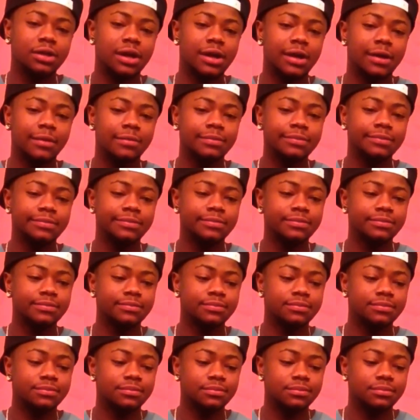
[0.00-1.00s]
that
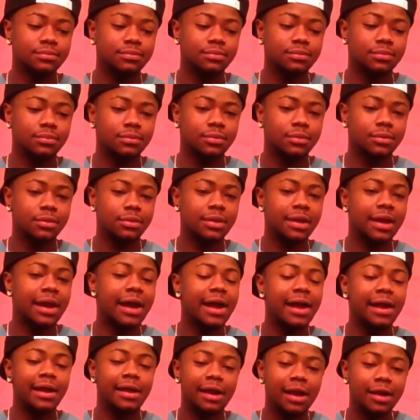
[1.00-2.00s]

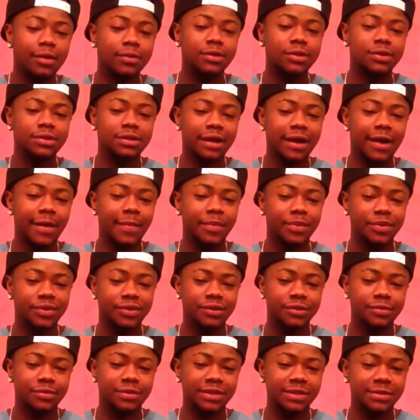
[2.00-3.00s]
I allowed it to happen
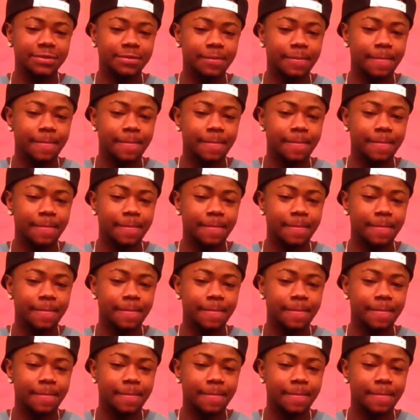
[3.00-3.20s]
to me.